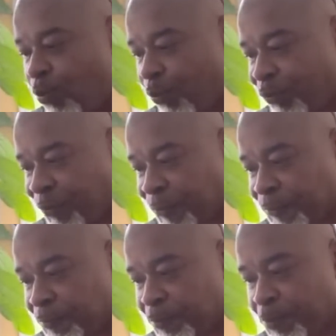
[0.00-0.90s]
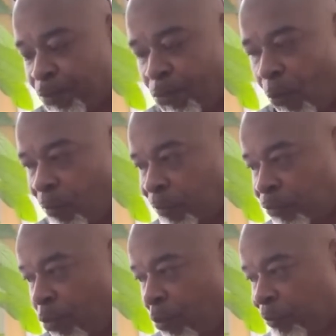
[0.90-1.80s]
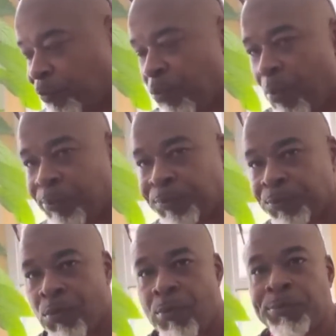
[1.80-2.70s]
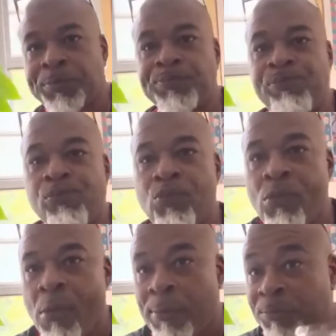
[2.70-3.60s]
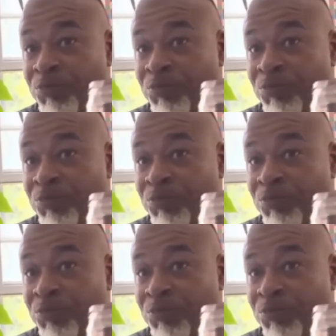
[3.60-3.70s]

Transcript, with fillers: I think the class is some I don't think I don't know how much it is in your area.